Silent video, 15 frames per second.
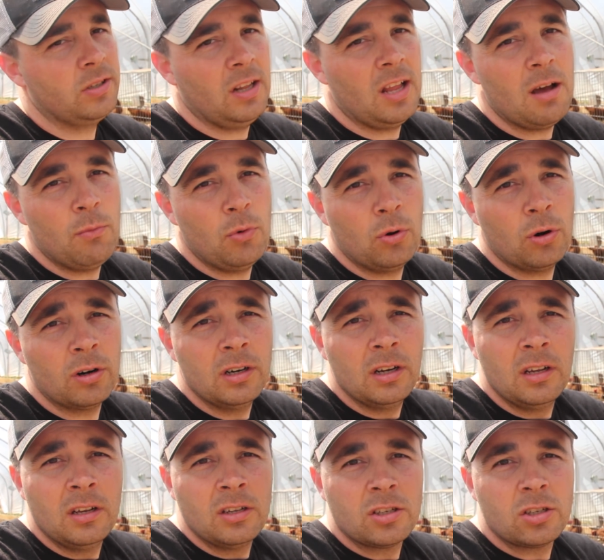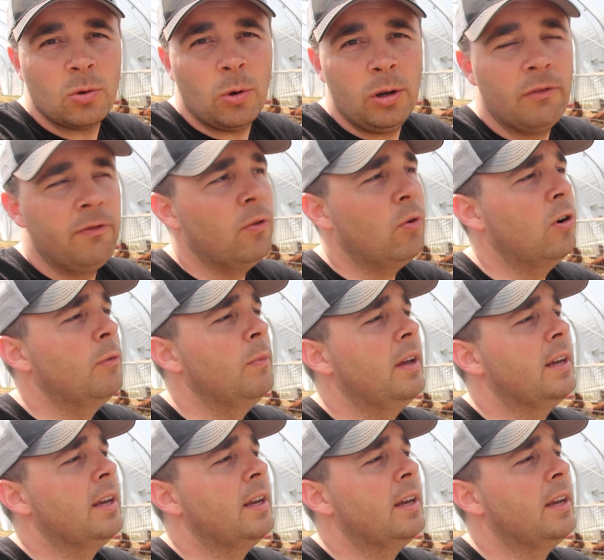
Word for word: There's a lot more soil for them.